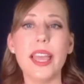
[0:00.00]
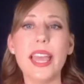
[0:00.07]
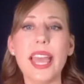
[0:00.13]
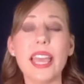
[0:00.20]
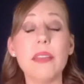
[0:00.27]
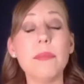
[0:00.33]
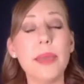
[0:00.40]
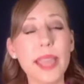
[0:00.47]

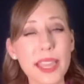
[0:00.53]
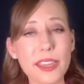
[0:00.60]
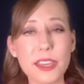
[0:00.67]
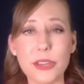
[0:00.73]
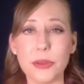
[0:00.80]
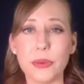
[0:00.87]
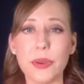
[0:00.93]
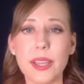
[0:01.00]
and pay
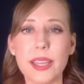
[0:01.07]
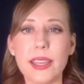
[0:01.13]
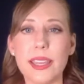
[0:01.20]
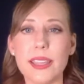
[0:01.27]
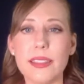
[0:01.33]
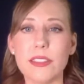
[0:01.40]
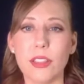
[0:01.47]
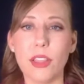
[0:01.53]
you
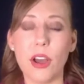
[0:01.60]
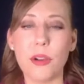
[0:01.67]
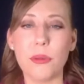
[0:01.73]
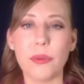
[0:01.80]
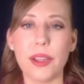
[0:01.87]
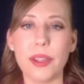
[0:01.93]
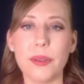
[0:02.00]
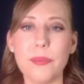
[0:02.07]
in the long
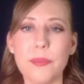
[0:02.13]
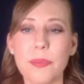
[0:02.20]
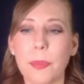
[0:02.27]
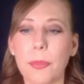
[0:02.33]
run.